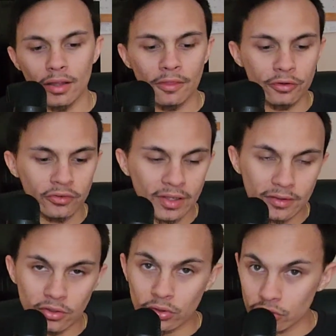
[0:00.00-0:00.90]
There's things
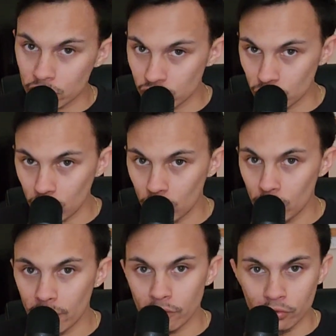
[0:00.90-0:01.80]
that you can
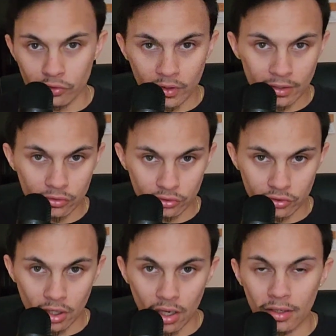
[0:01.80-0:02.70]
control, and then there's things there's
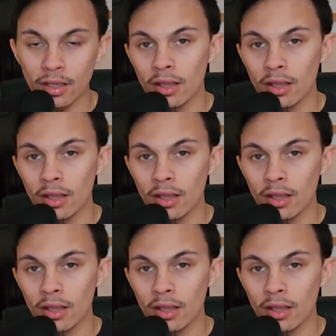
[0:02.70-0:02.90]
not.